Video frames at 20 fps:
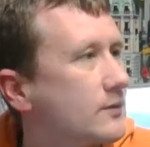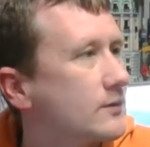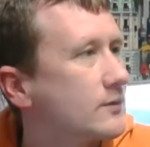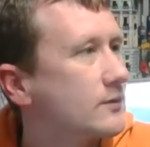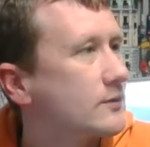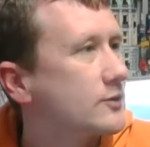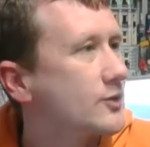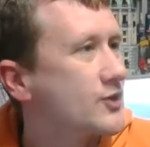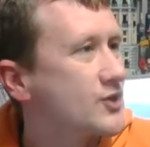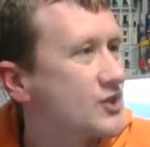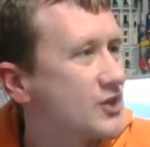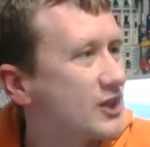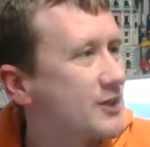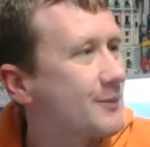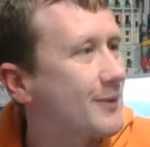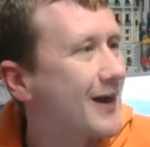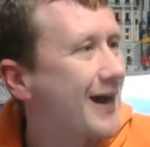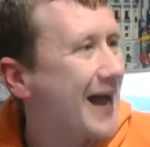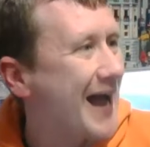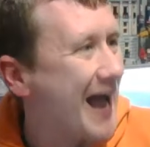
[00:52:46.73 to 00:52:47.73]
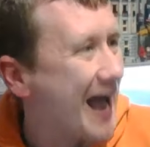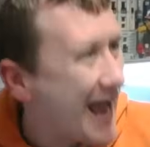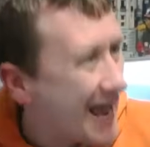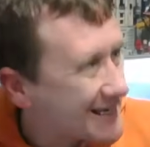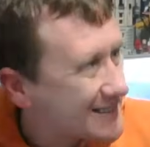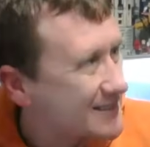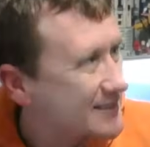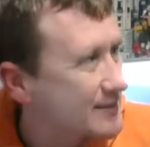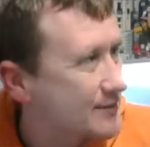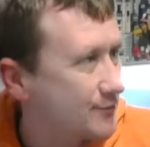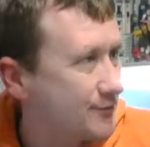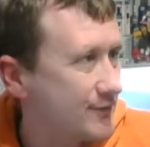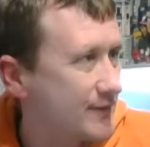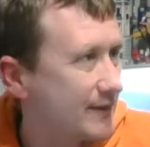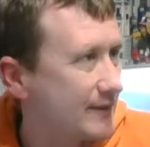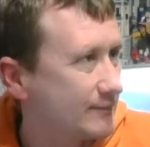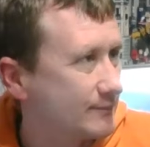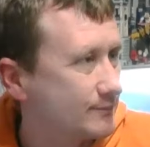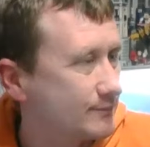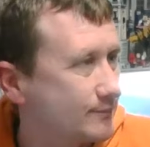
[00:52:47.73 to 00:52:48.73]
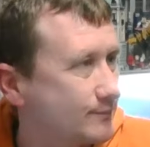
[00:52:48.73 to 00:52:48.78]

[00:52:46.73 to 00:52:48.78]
So the cinema has to fit,